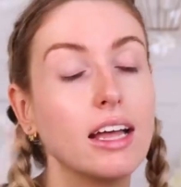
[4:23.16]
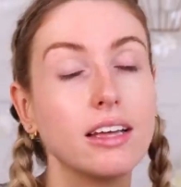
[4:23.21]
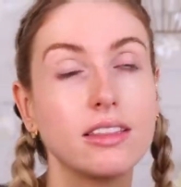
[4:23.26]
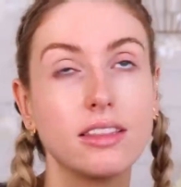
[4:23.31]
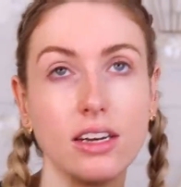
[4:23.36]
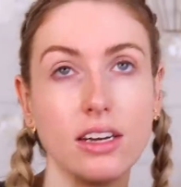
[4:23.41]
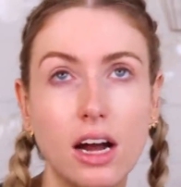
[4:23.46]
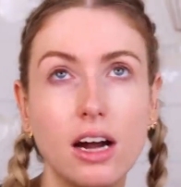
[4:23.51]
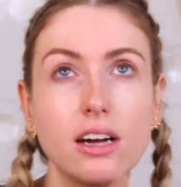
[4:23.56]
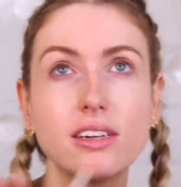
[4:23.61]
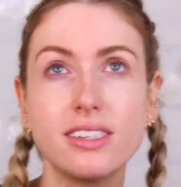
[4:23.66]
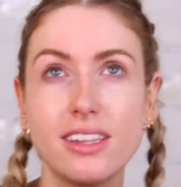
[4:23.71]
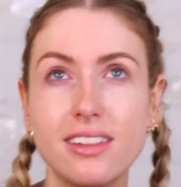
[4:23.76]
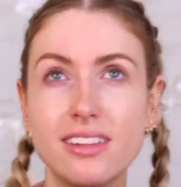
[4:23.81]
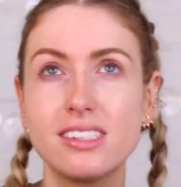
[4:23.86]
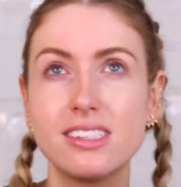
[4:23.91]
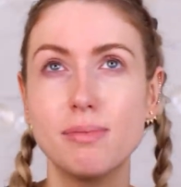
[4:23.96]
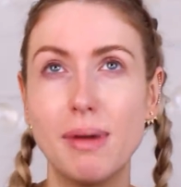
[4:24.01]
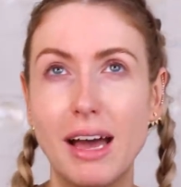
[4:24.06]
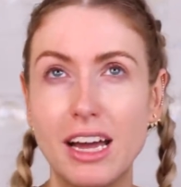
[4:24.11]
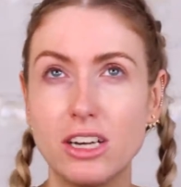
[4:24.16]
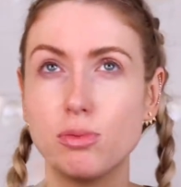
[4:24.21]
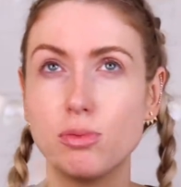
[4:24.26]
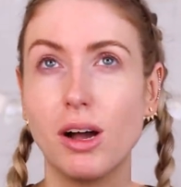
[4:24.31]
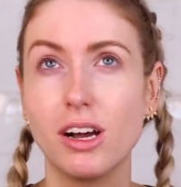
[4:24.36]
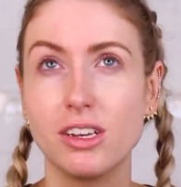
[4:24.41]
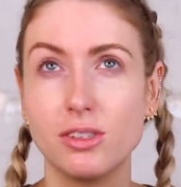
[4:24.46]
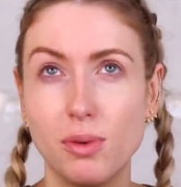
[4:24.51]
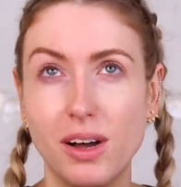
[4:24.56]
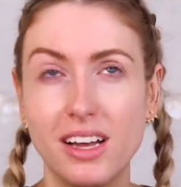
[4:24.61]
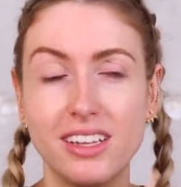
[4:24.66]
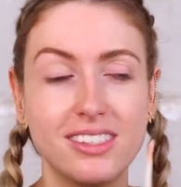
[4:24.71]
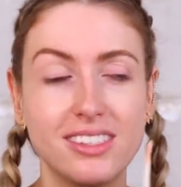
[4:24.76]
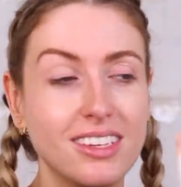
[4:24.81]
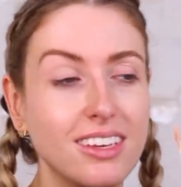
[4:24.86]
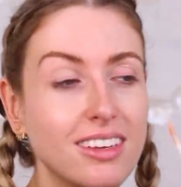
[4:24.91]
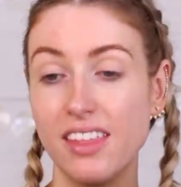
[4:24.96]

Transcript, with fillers: I like the NARS and the Smashbox ones.